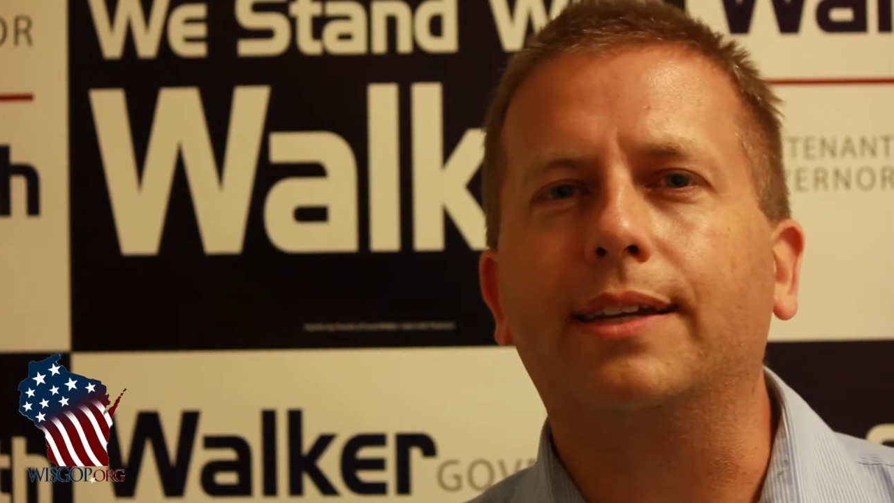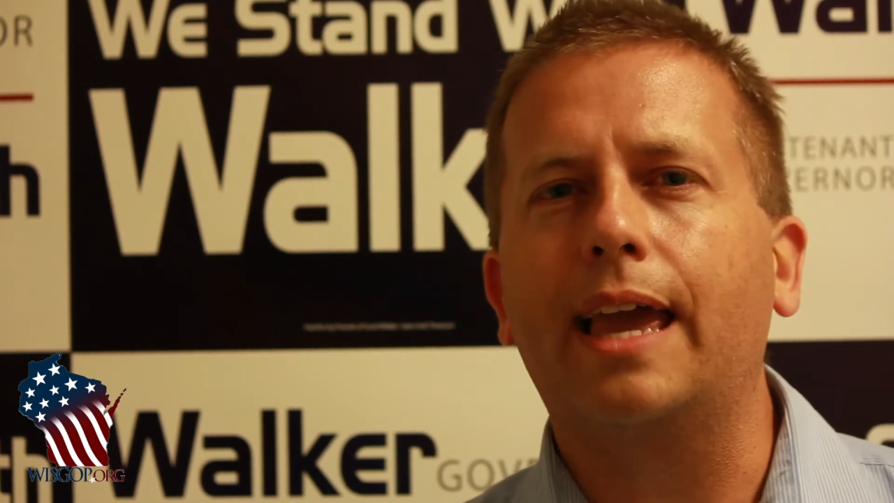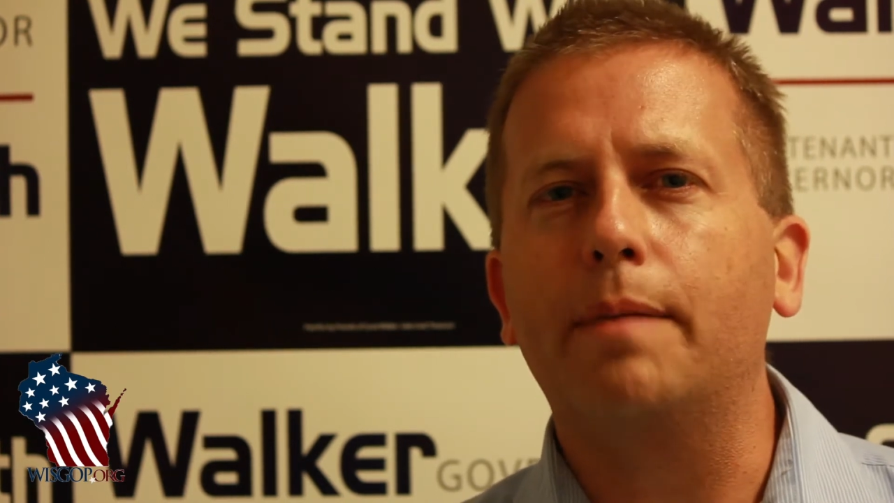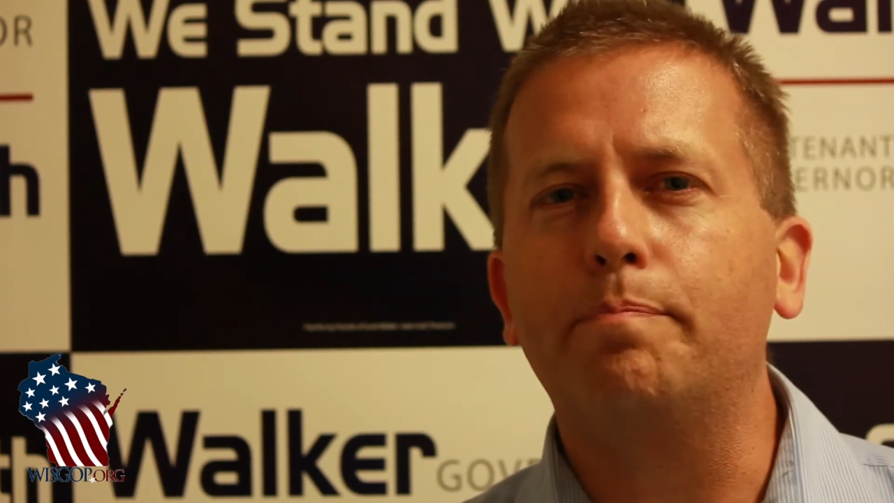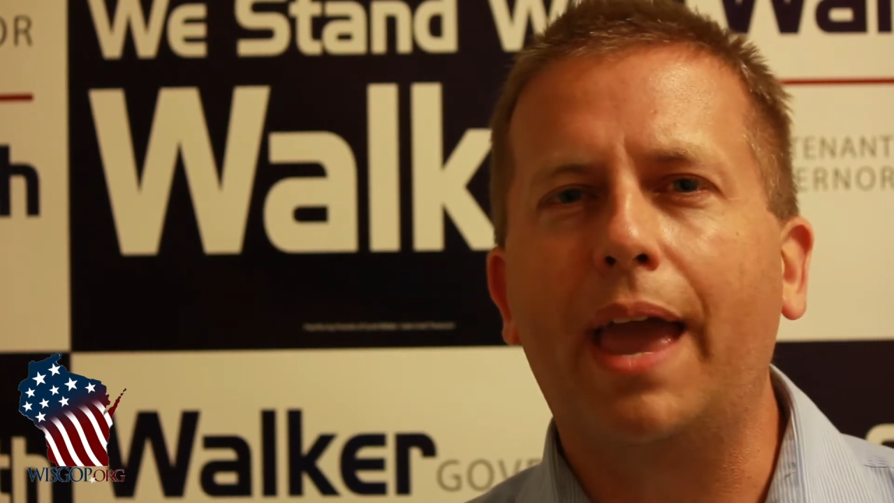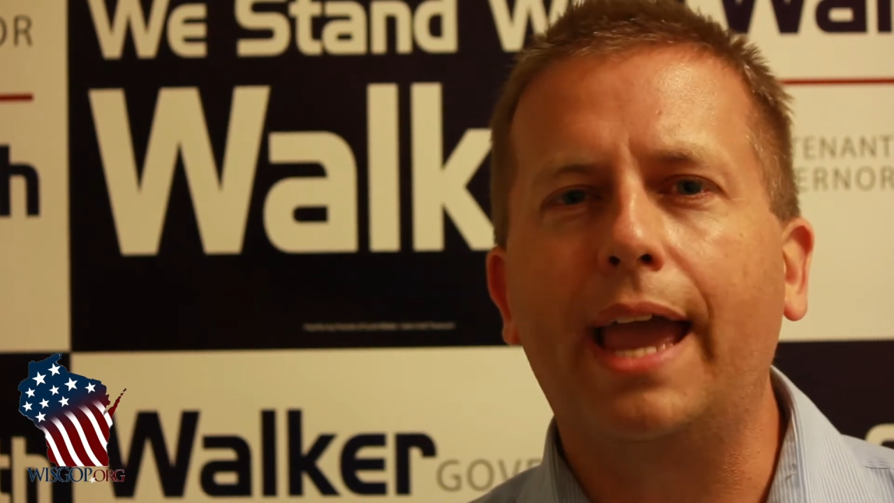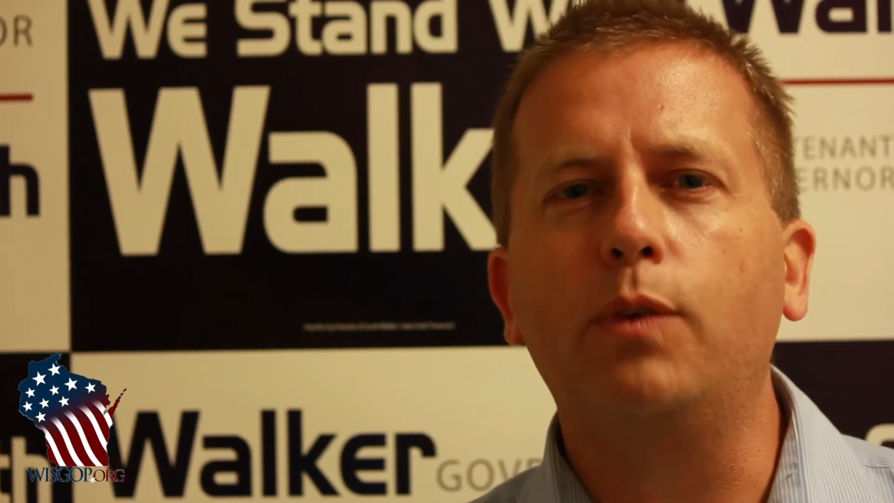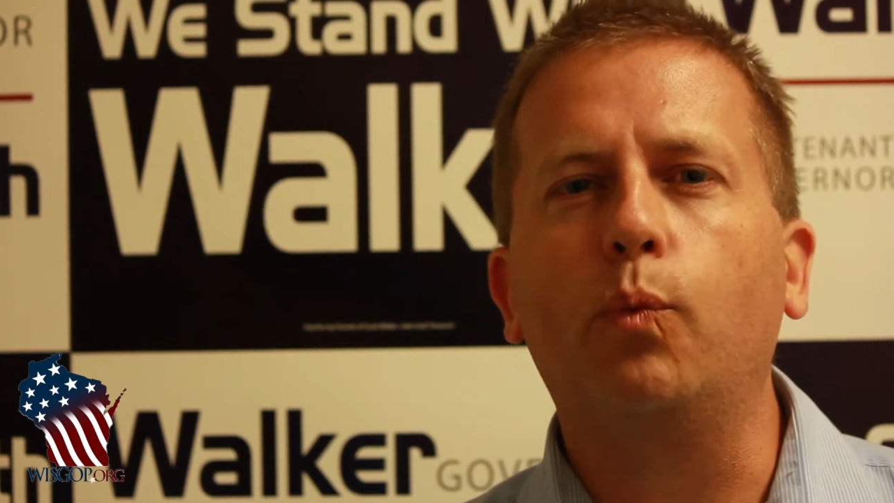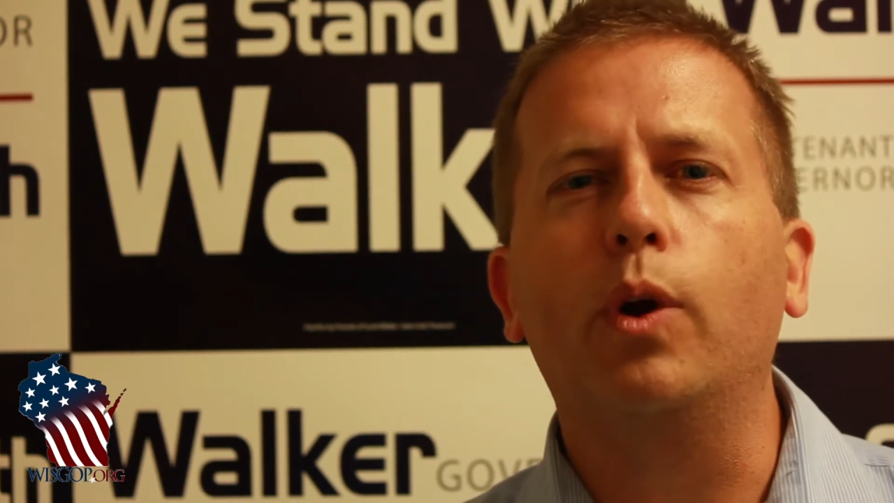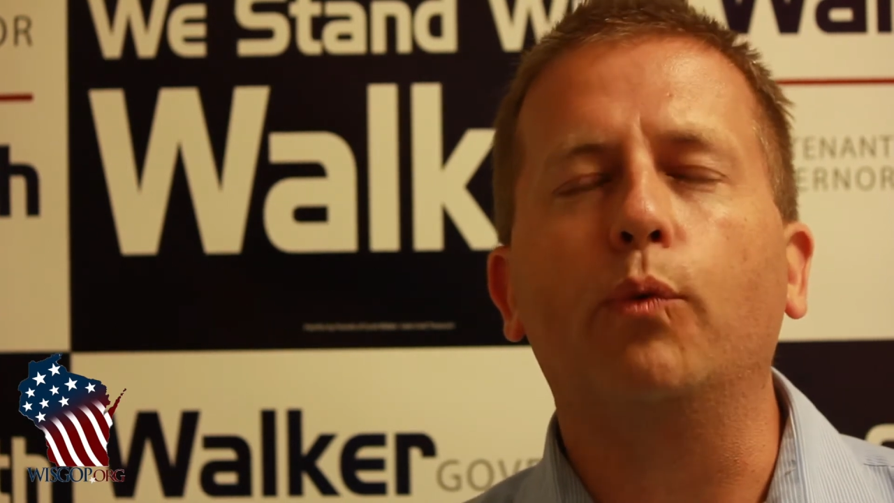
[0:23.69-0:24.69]

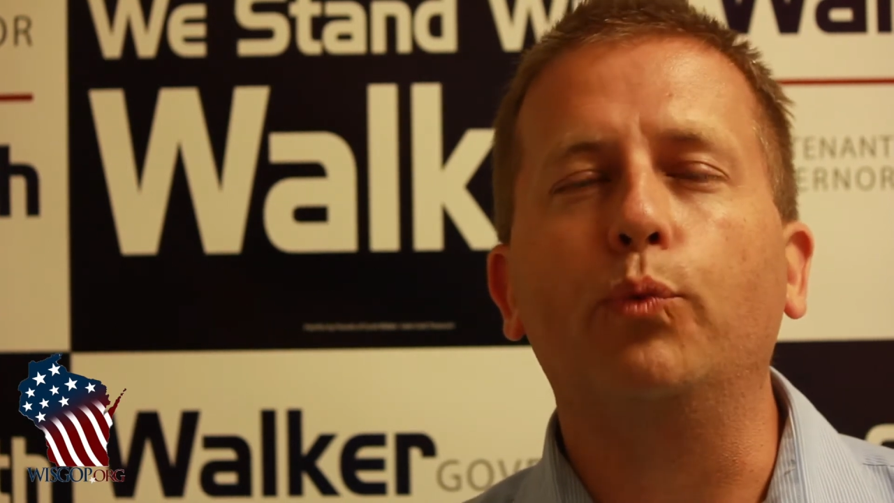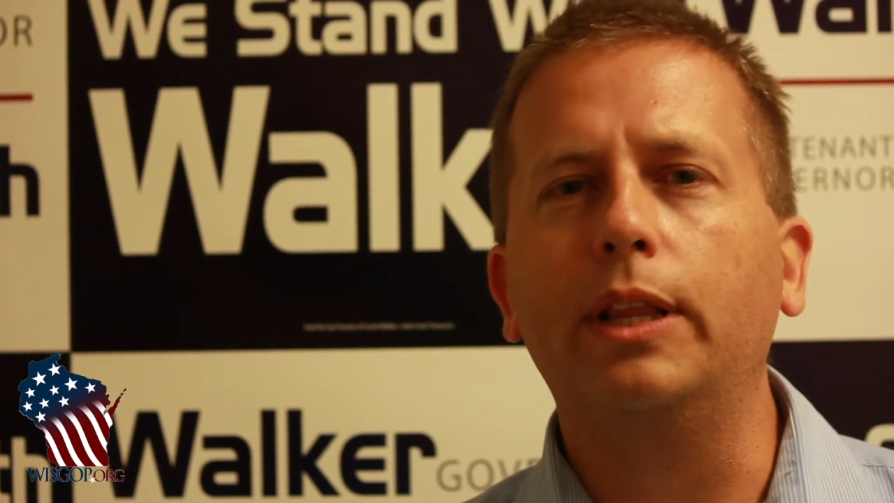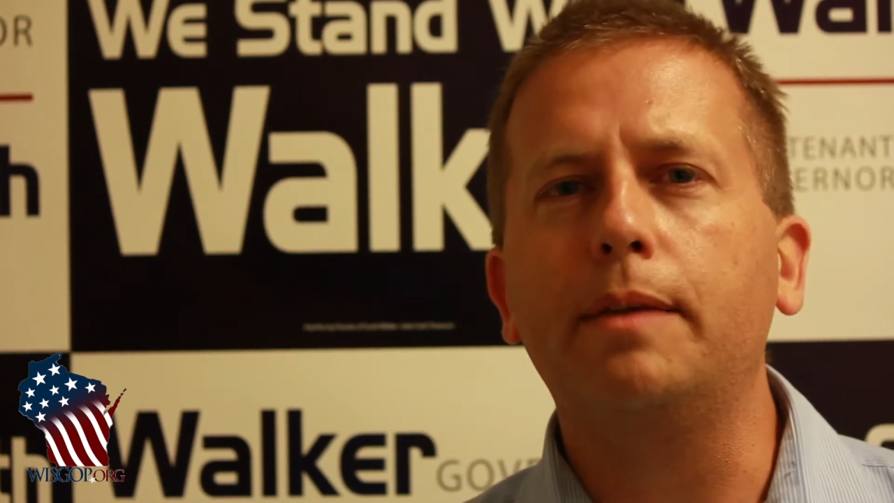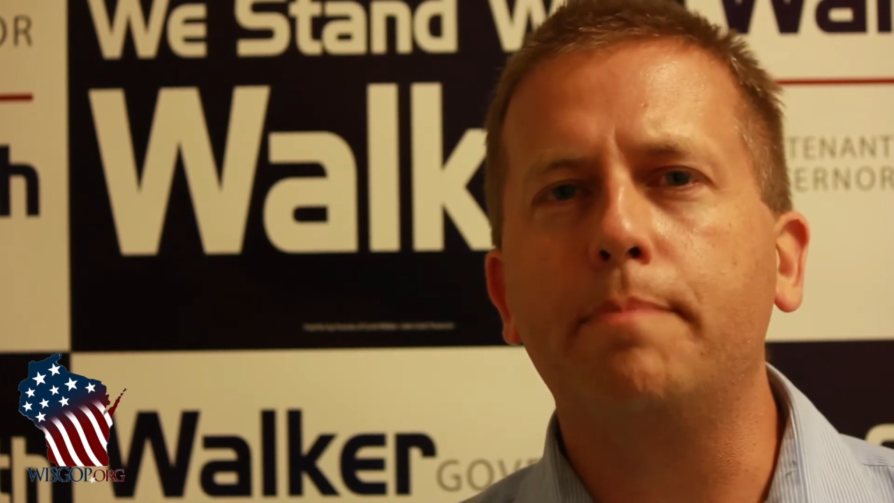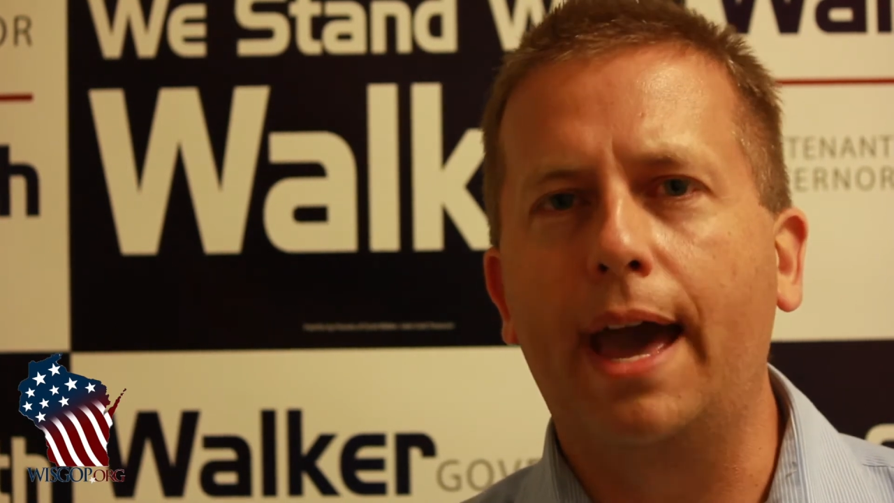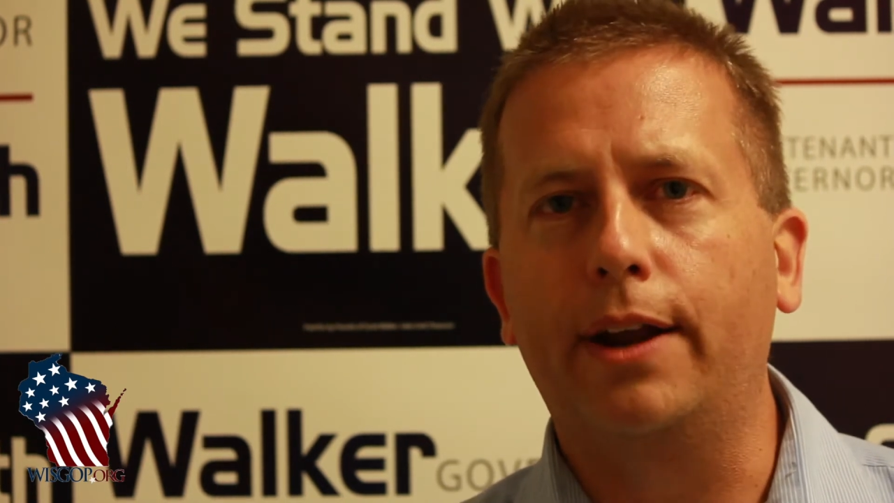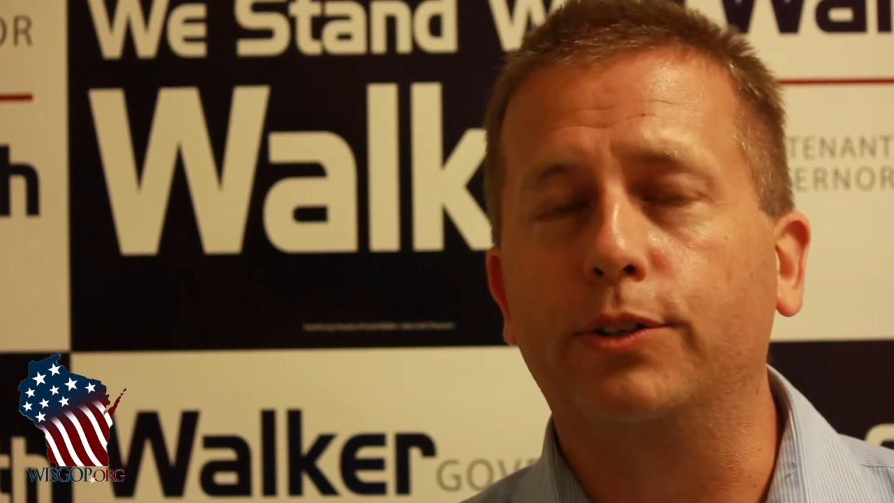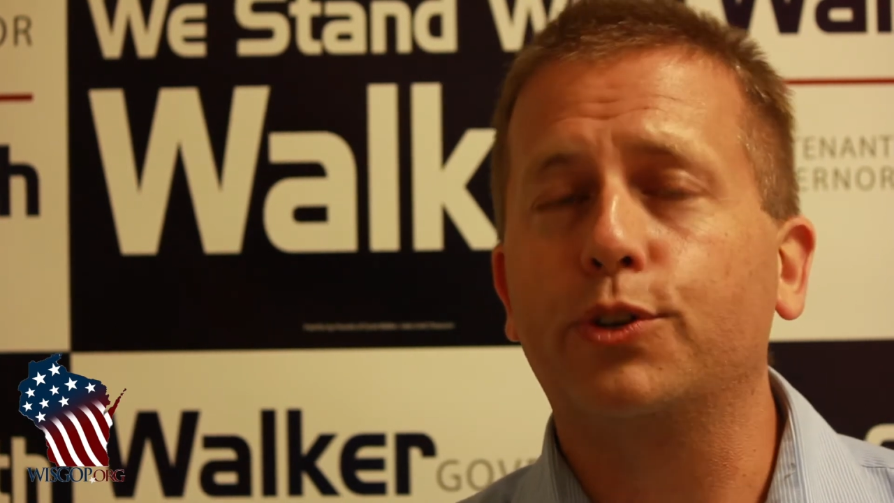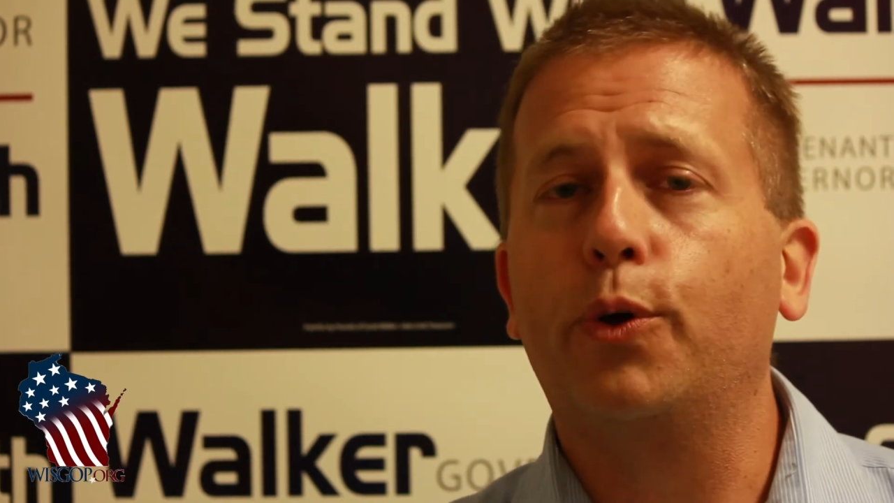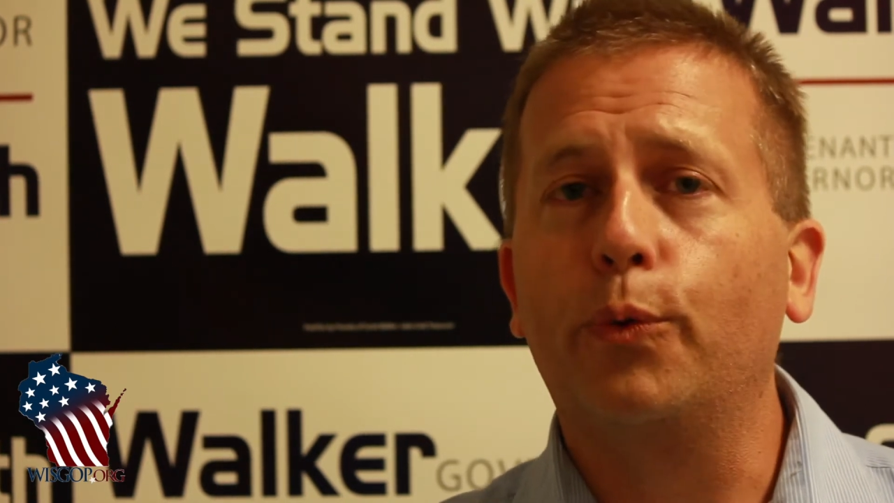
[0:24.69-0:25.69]
campaign where it really matters,